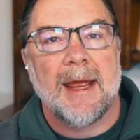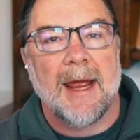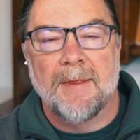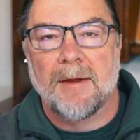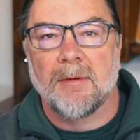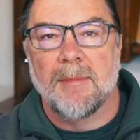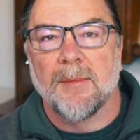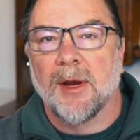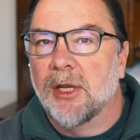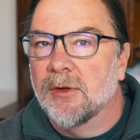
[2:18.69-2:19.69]
and then
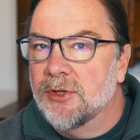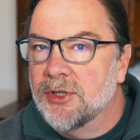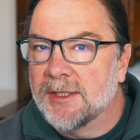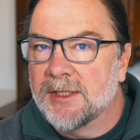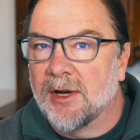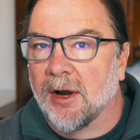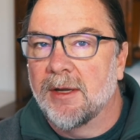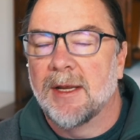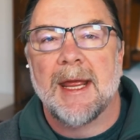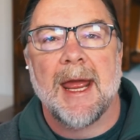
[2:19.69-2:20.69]
remembering you just
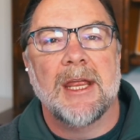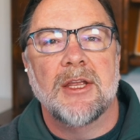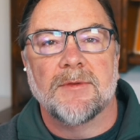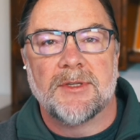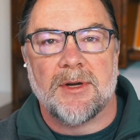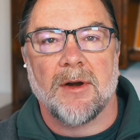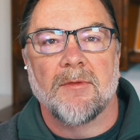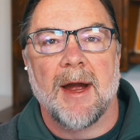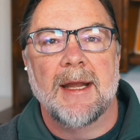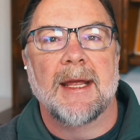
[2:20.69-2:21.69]
start, and you start
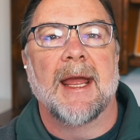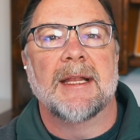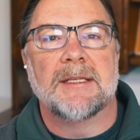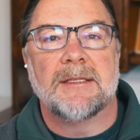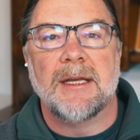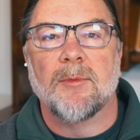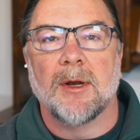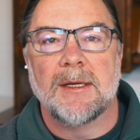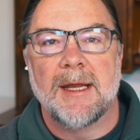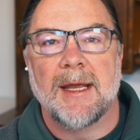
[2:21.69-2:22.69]
writing and see where
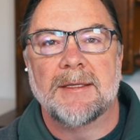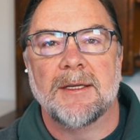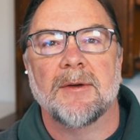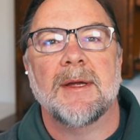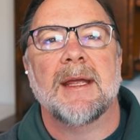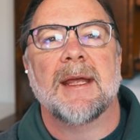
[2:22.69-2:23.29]
it takes you,